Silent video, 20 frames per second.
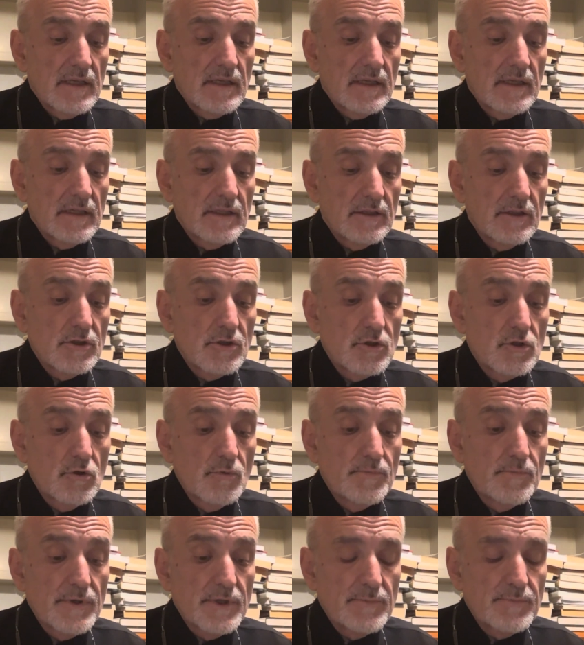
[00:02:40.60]
uh, the
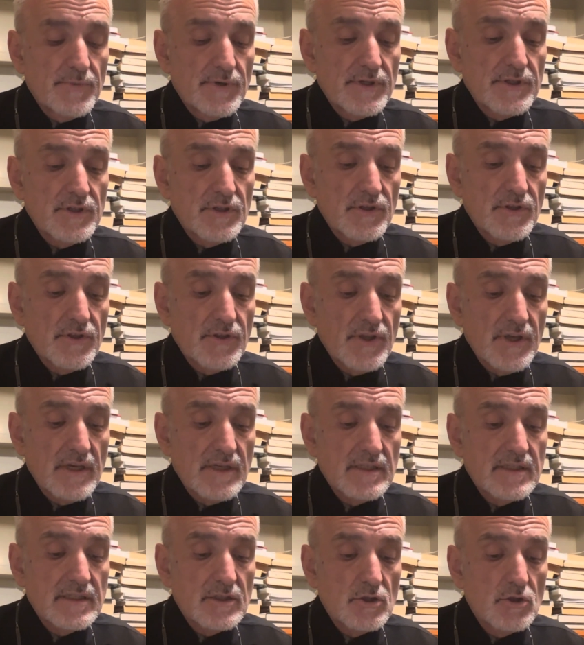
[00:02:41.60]
stupid person
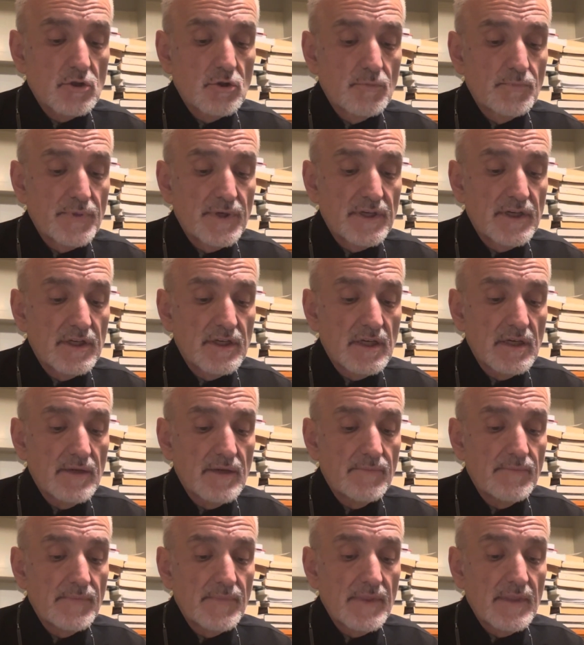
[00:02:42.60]
thinks stupidity
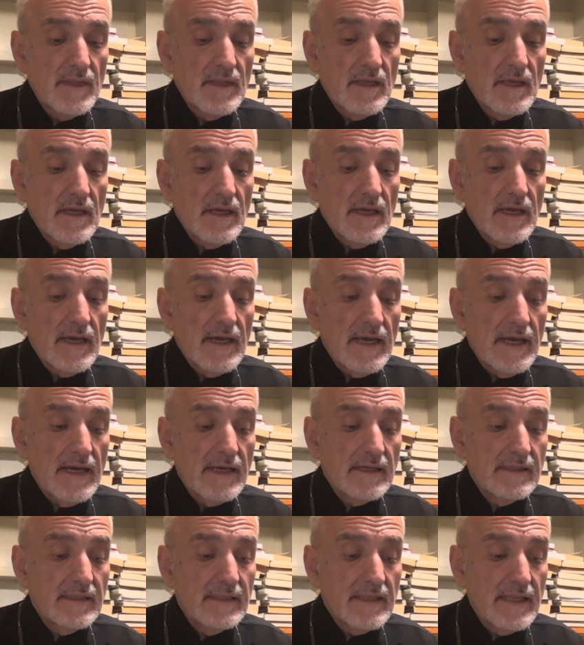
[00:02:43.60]

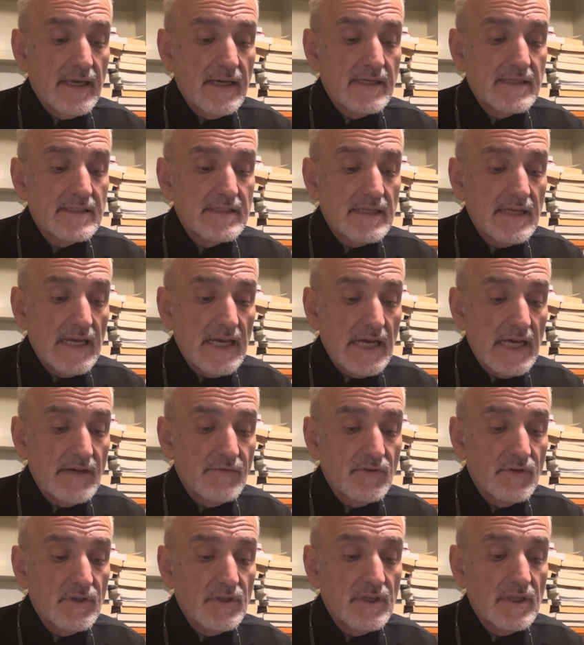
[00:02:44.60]
and takes
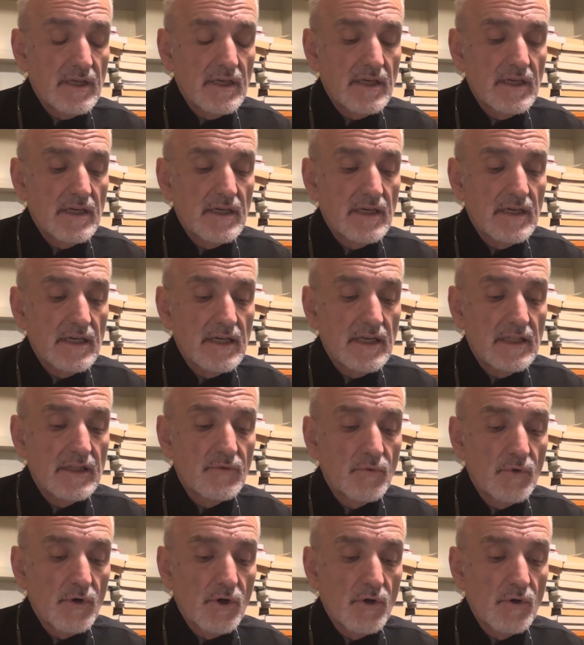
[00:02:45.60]
everything in the
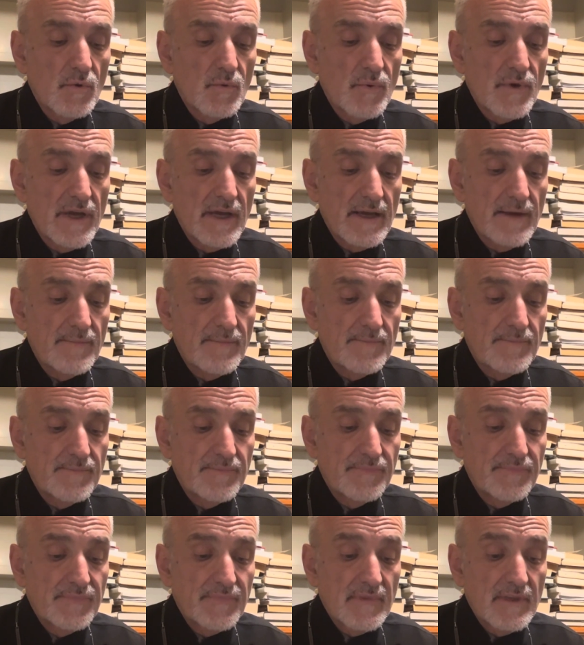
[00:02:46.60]
wrong way
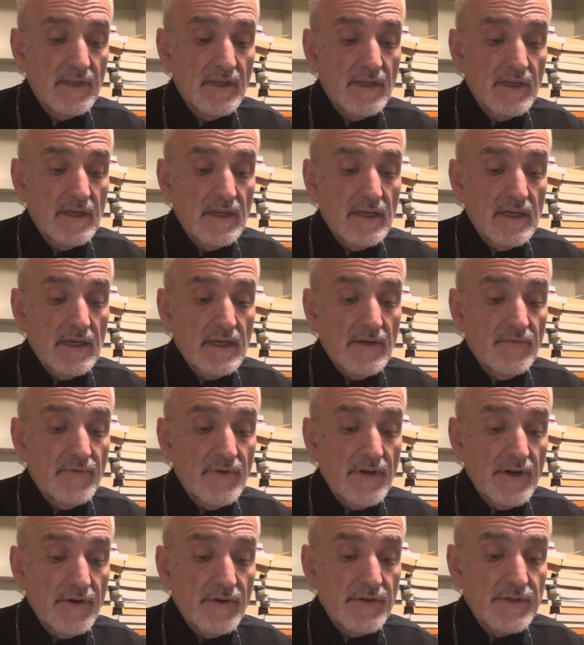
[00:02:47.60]

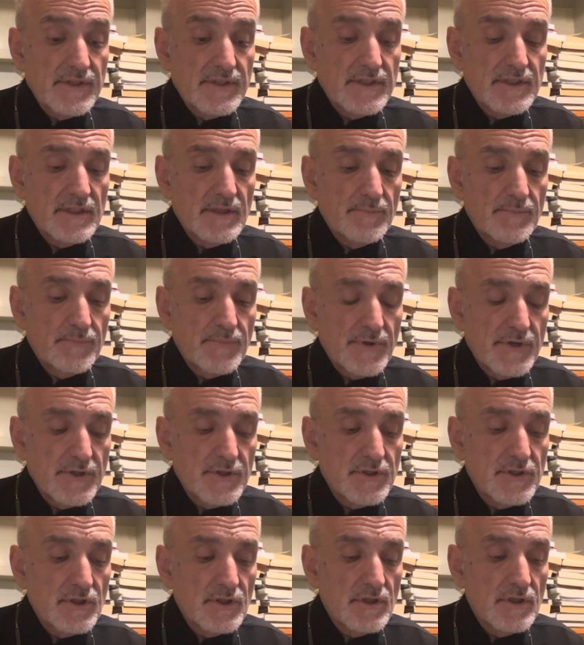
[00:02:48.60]
whereas the
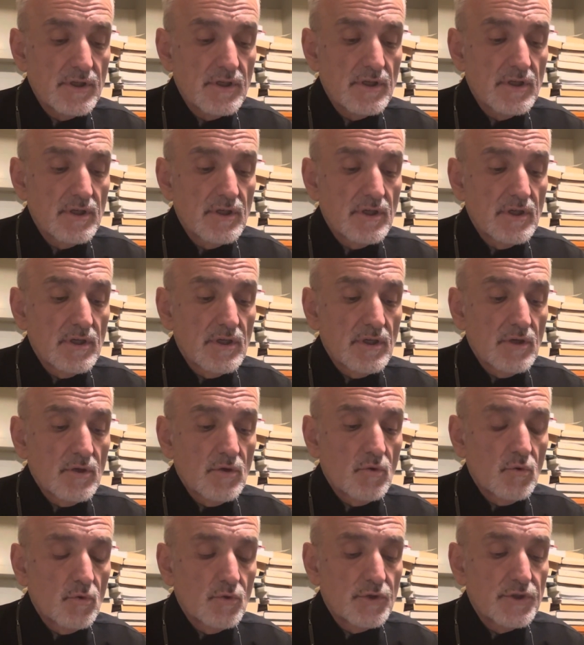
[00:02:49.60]
person
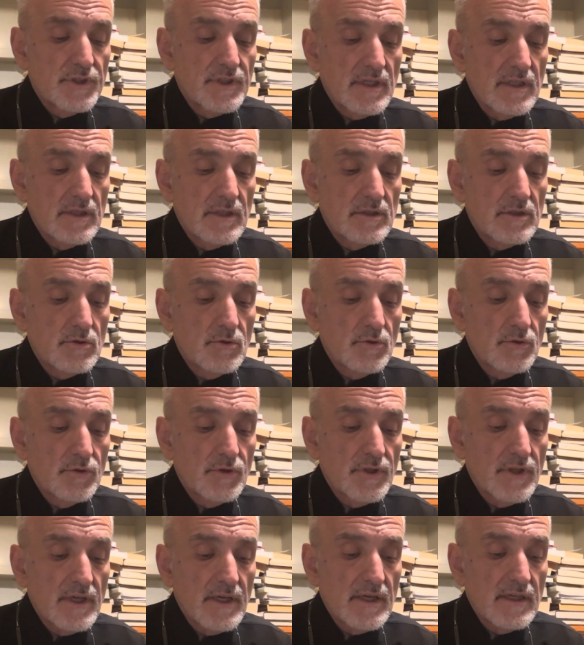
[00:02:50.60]
who sees good
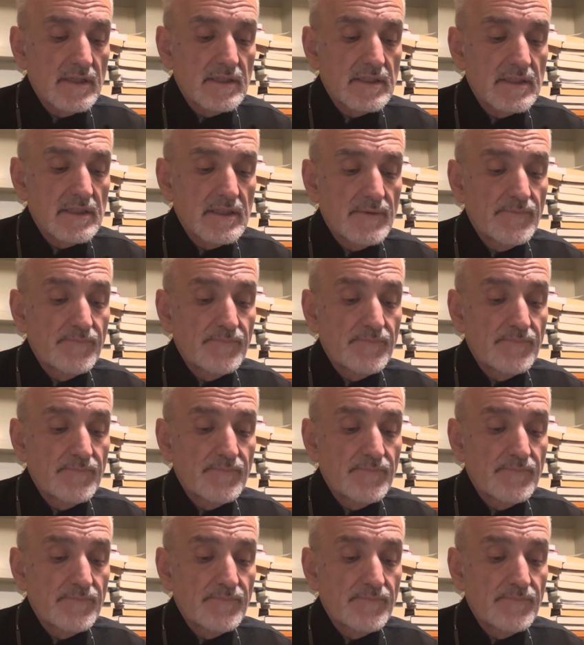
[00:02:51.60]
things